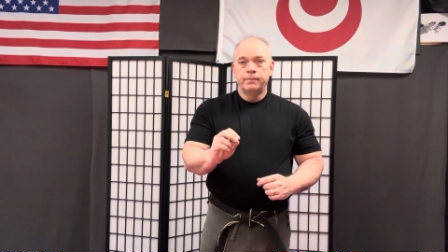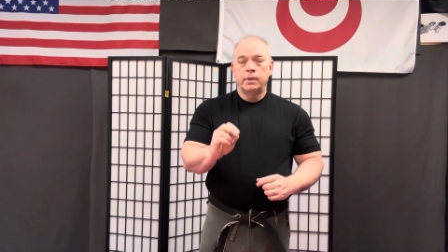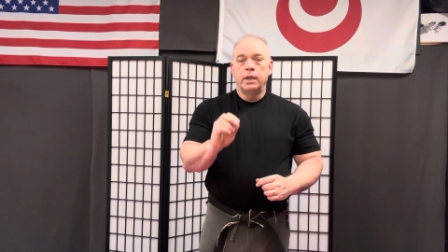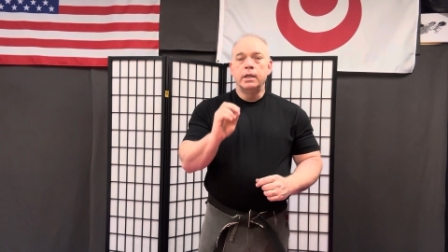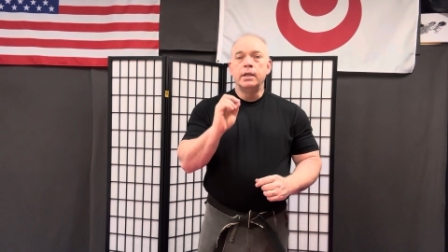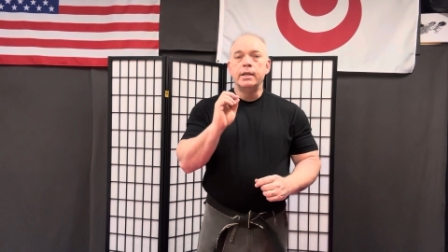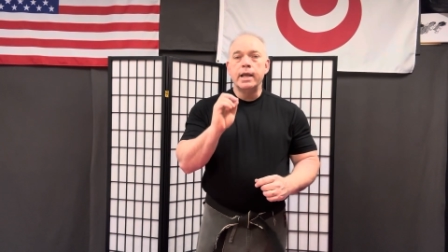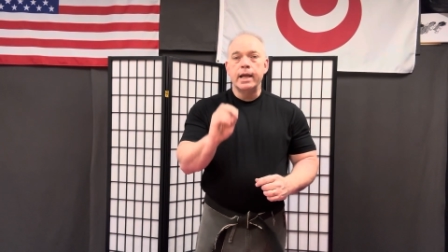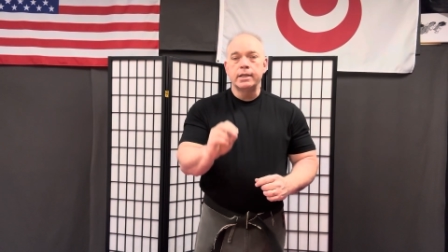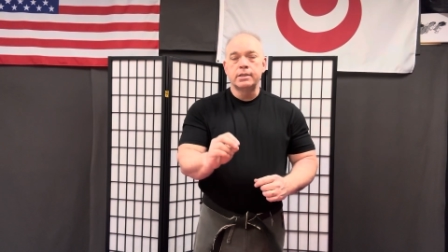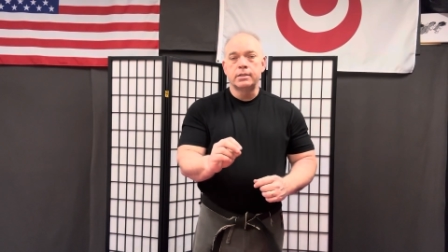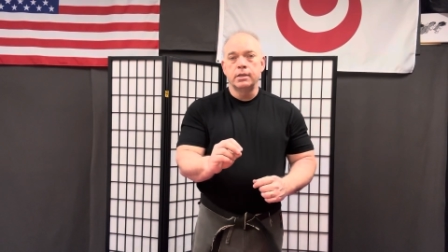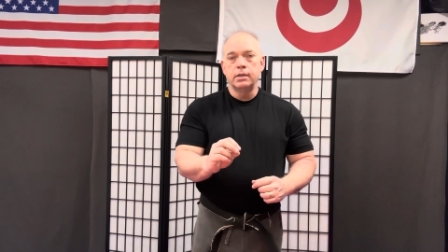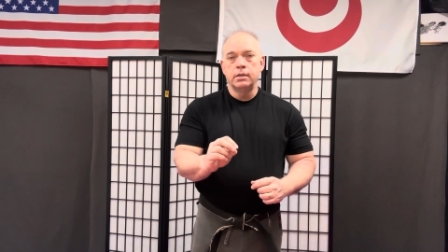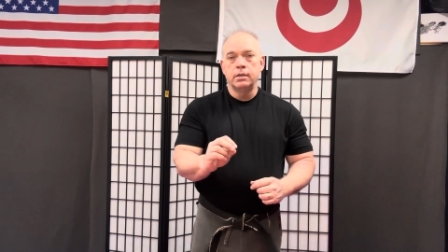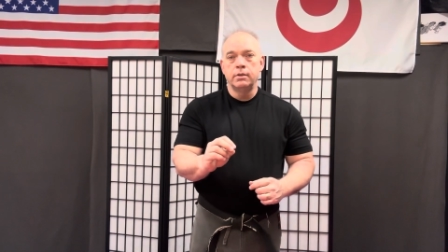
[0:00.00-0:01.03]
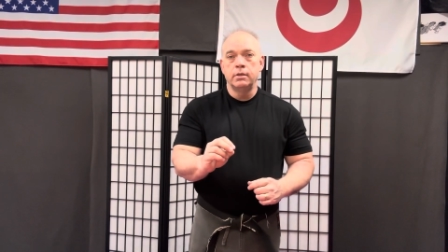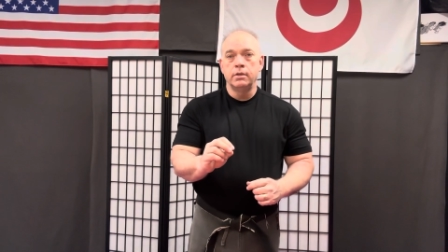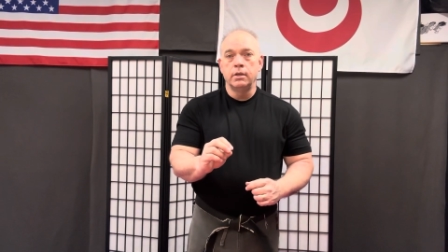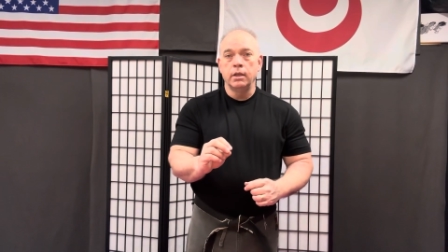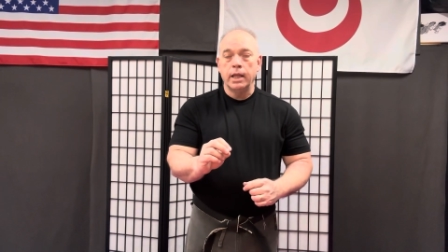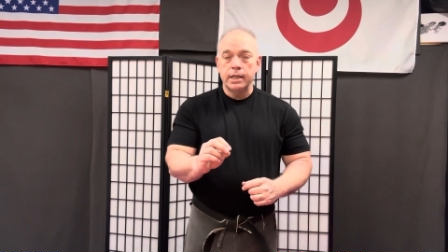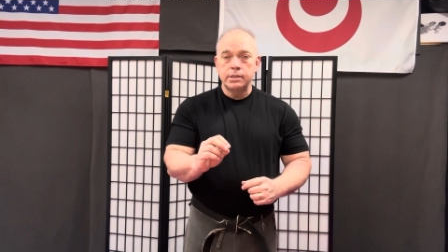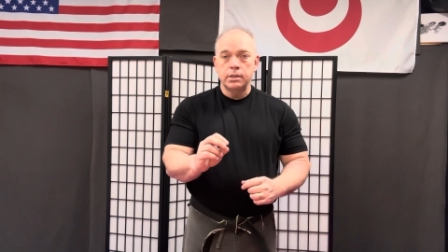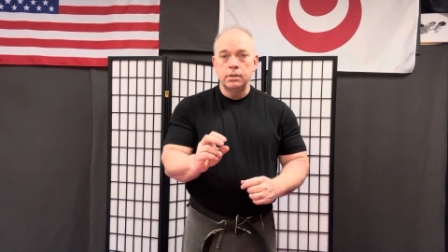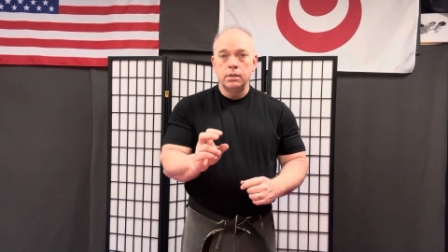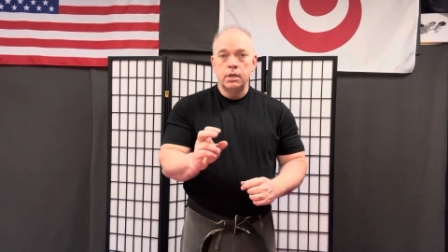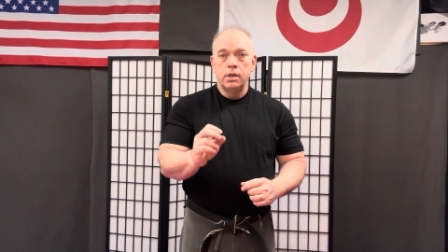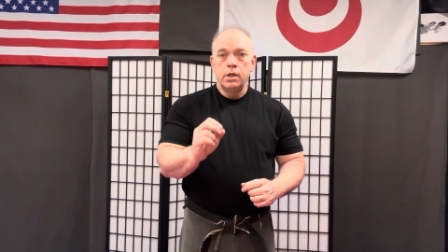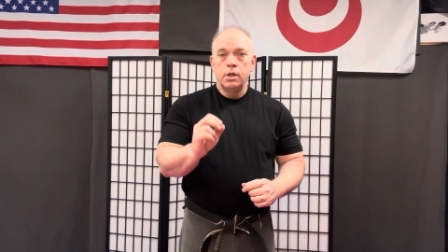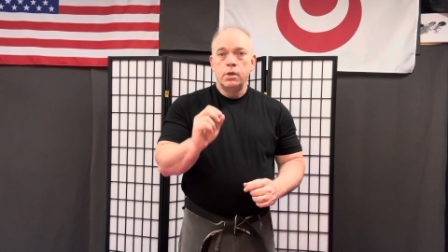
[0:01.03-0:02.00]
In the next lesson,
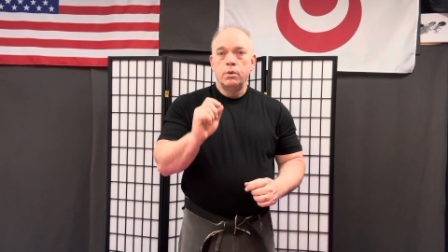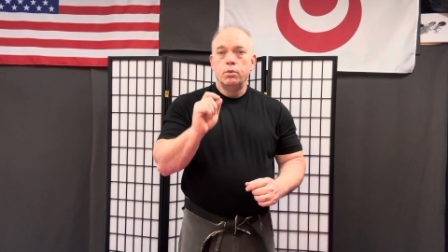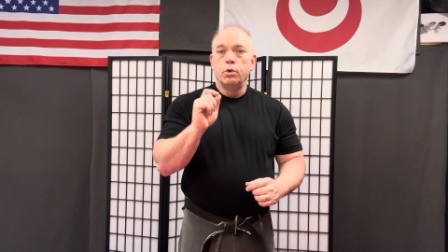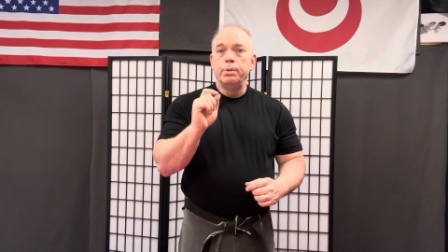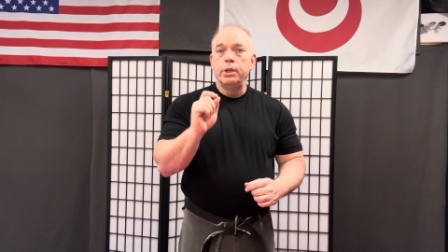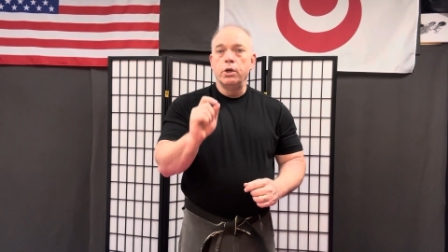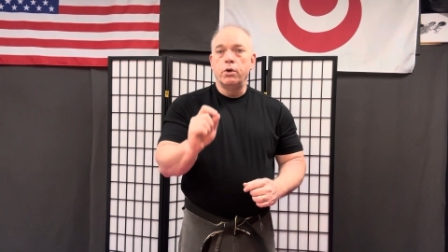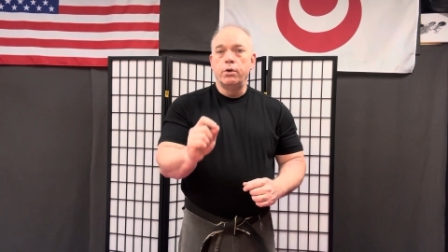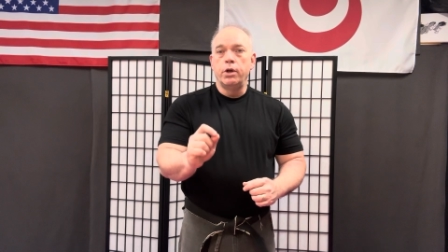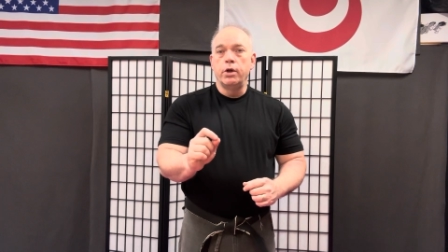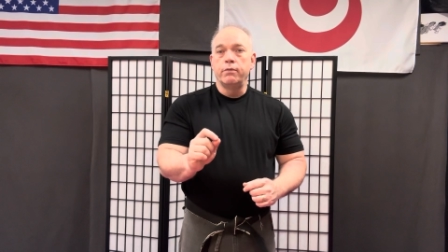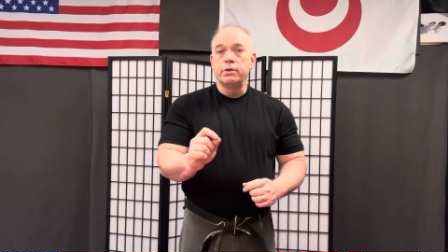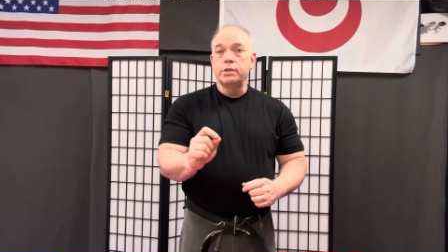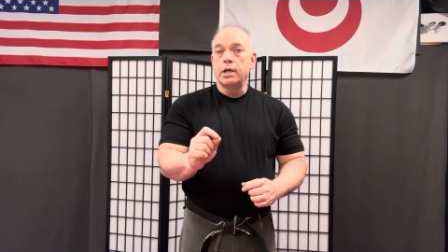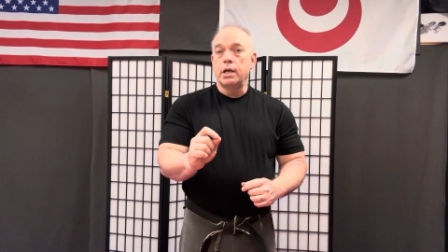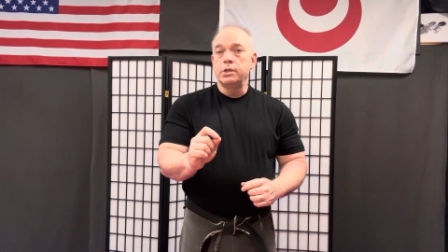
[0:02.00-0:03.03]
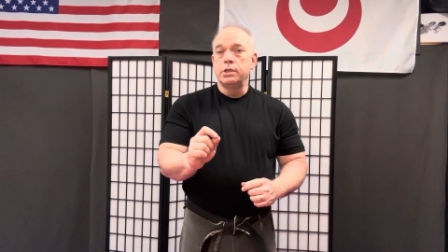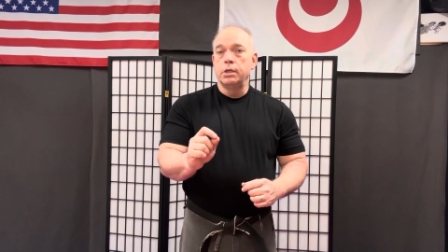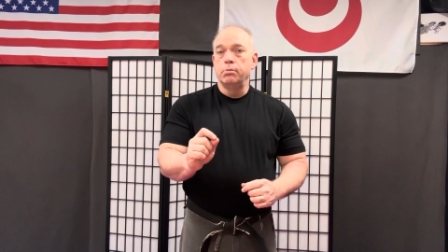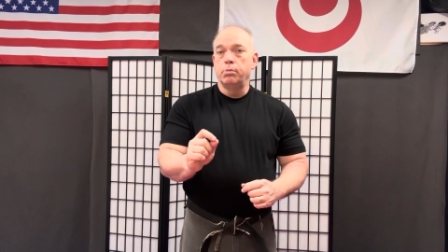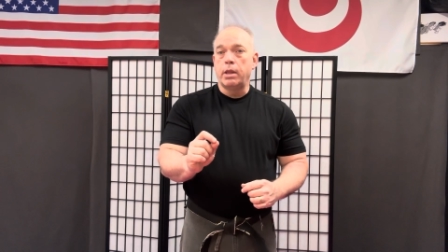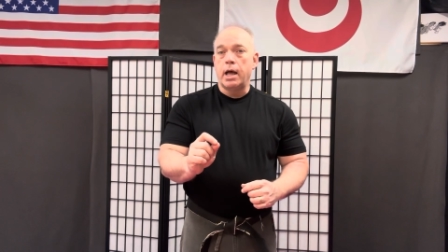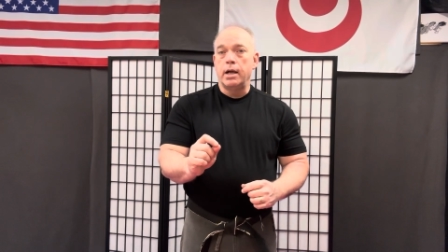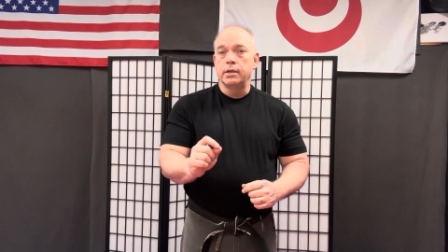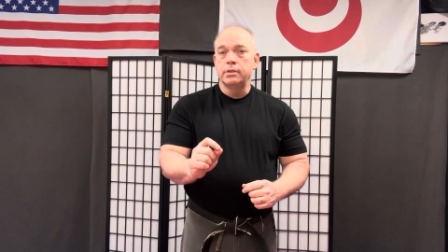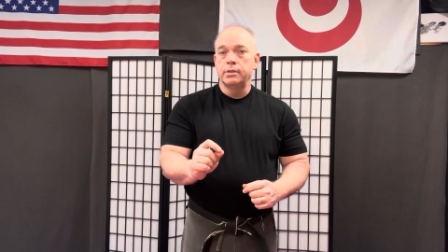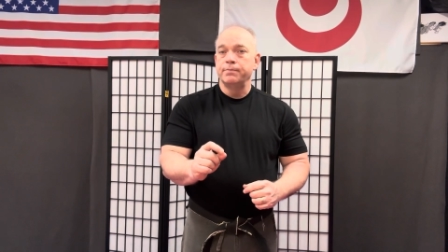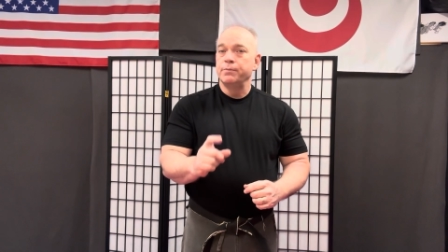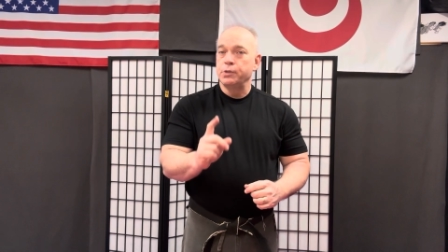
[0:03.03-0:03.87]
we'll be going over Sanchin blocks.